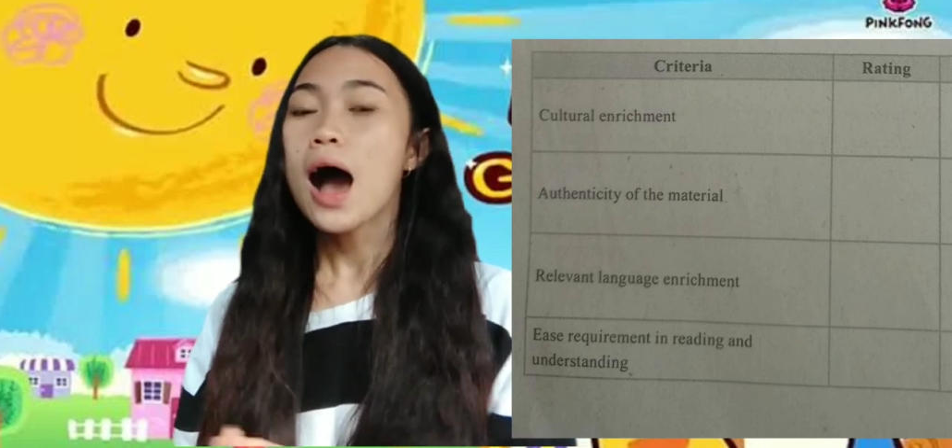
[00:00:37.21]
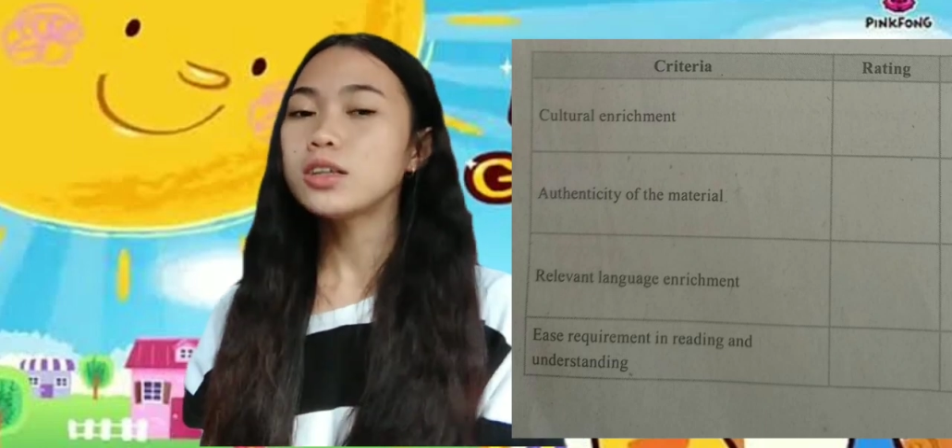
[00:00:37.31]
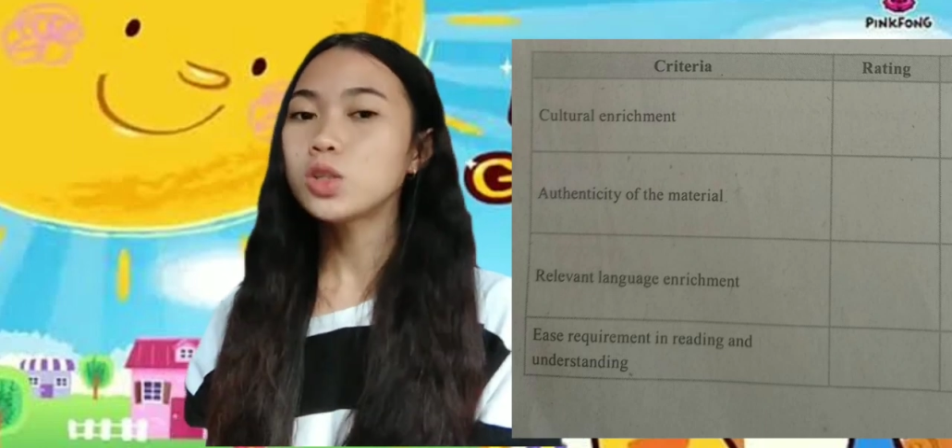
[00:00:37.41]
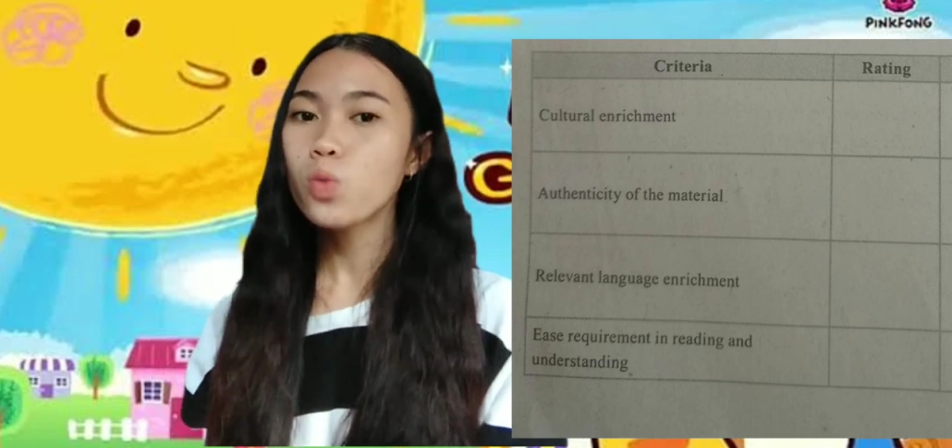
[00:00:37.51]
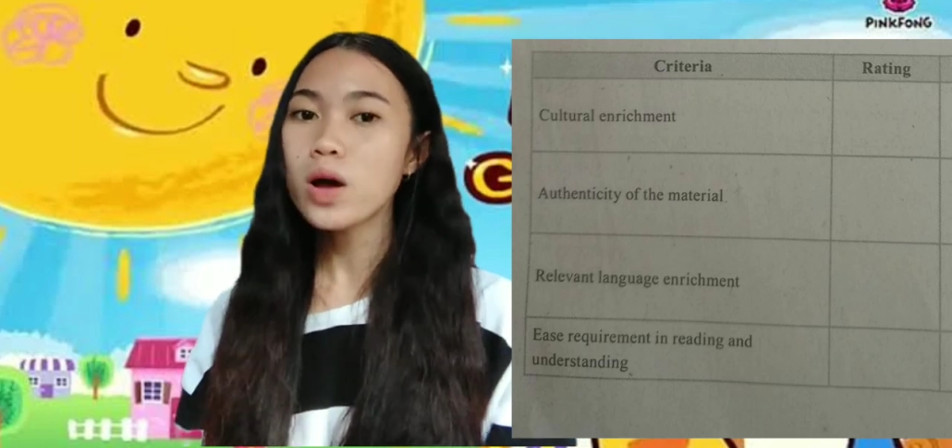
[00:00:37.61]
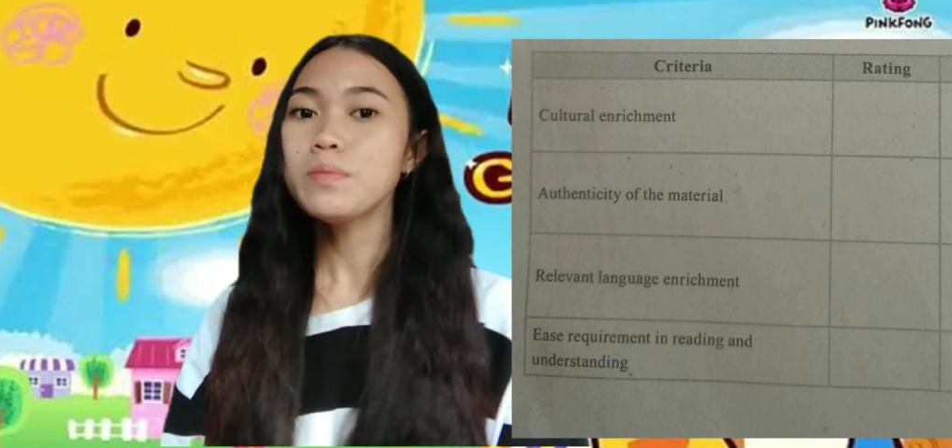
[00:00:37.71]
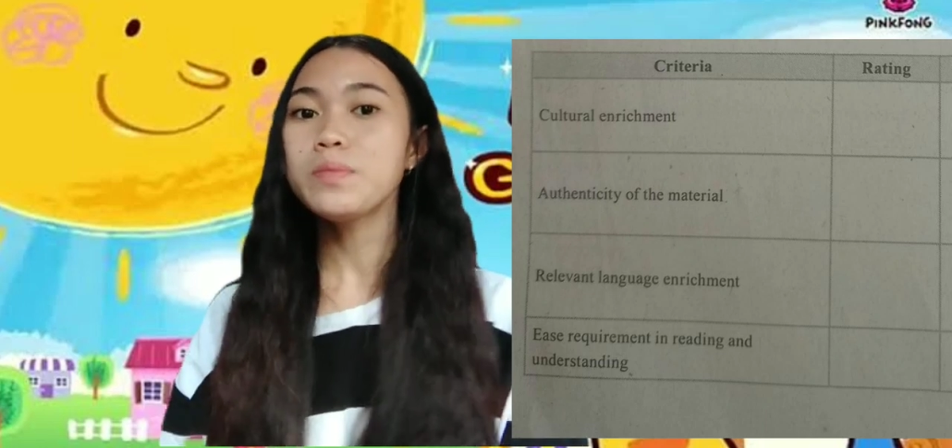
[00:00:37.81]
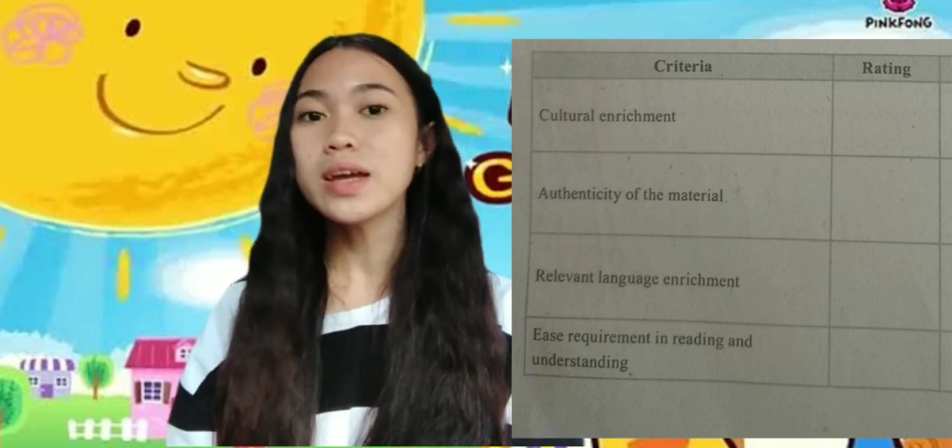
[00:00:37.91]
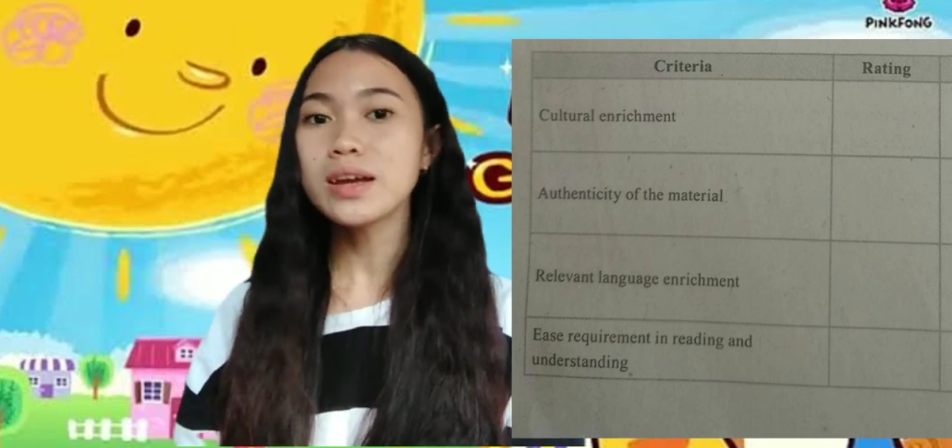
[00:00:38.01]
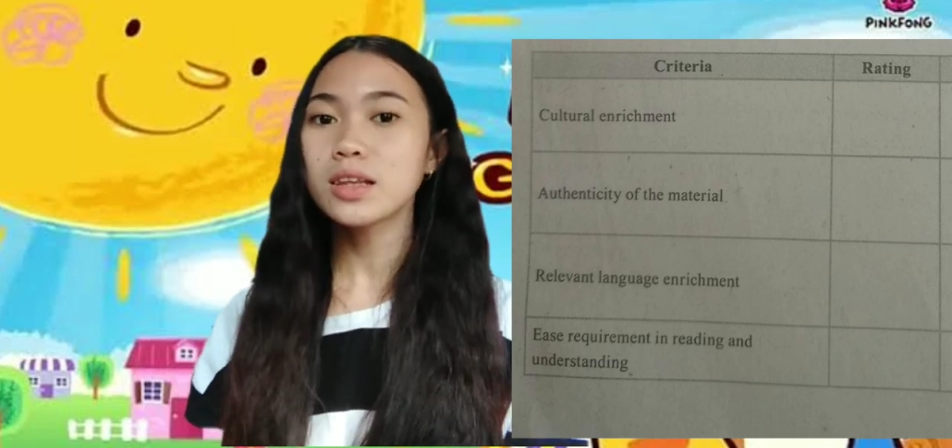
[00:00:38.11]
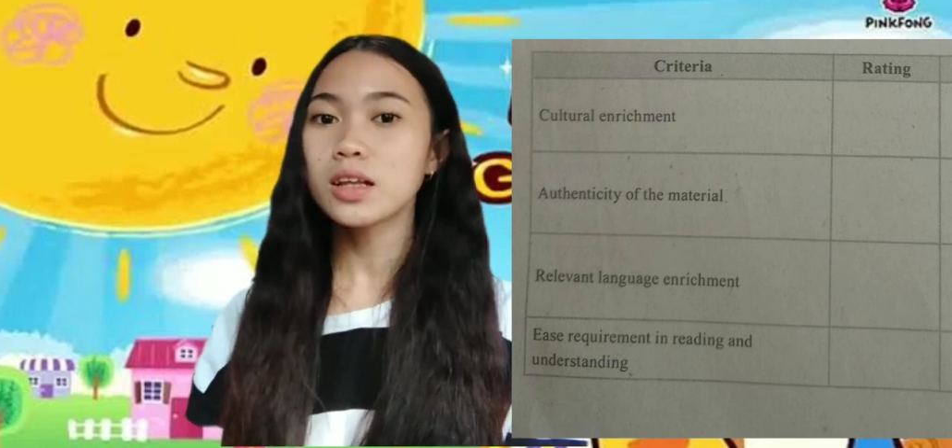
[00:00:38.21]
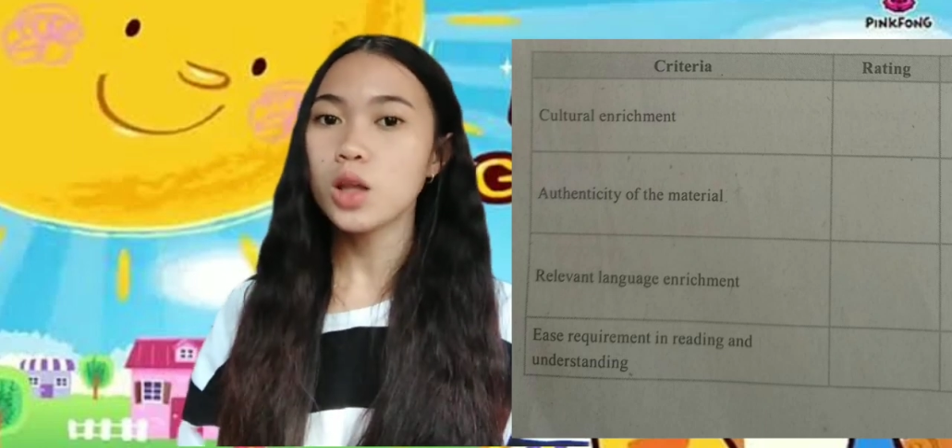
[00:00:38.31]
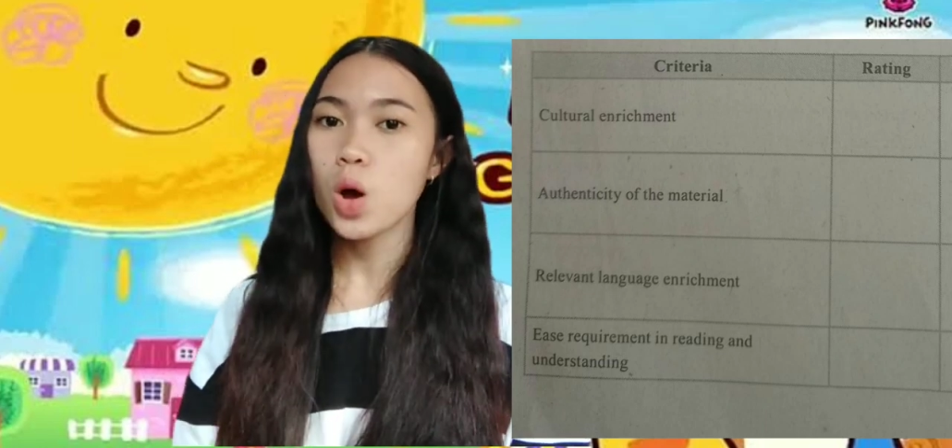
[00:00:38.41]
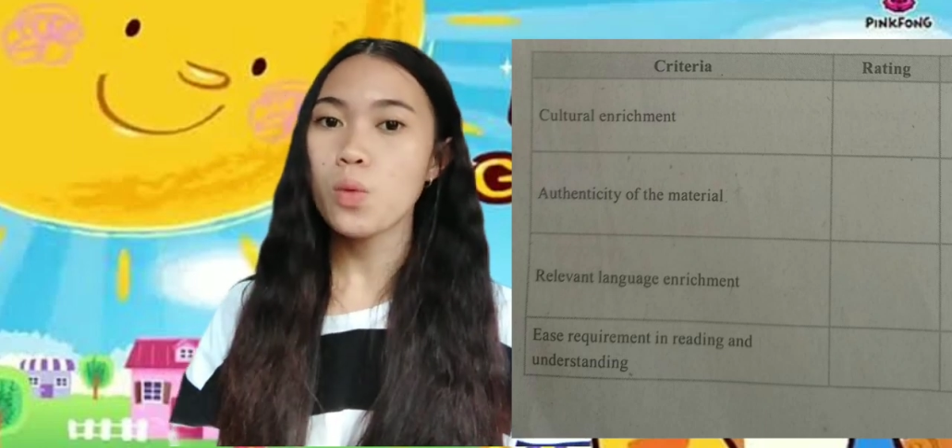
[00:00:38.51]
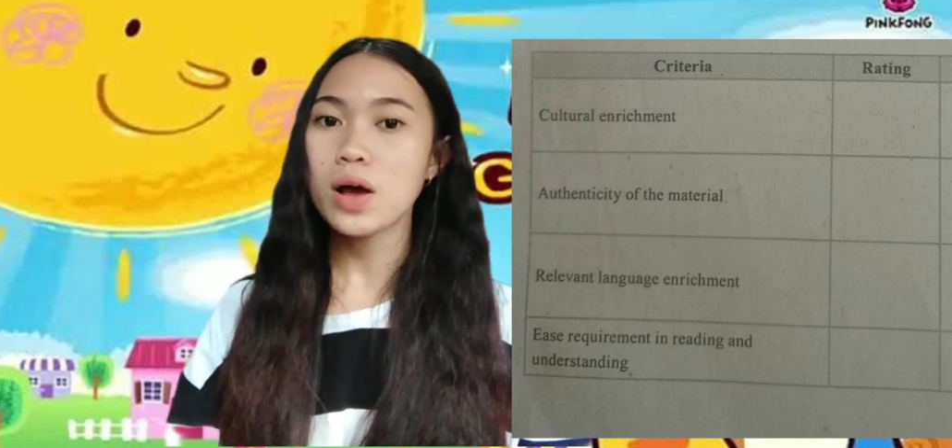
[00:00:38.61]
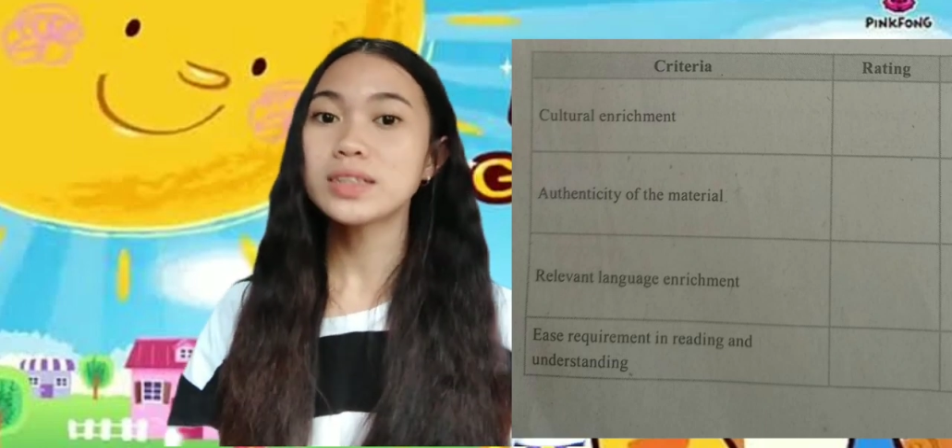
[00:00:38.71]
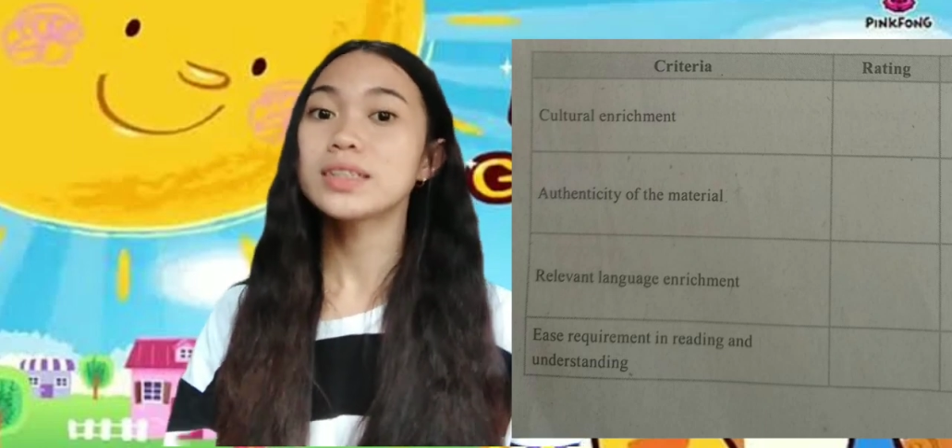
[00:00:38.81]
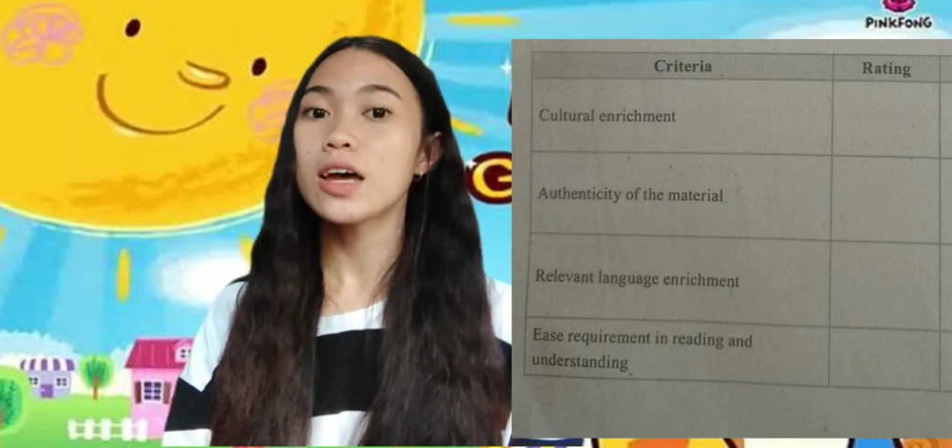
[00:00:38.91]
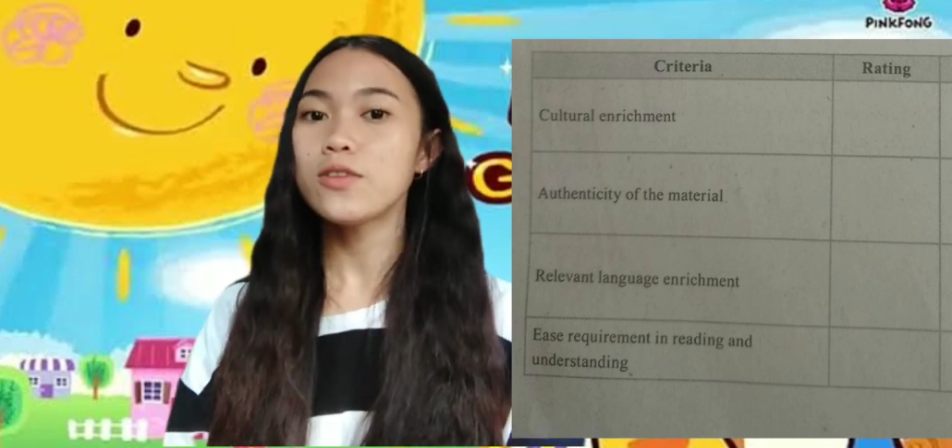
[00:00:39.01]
as 1 being the lowest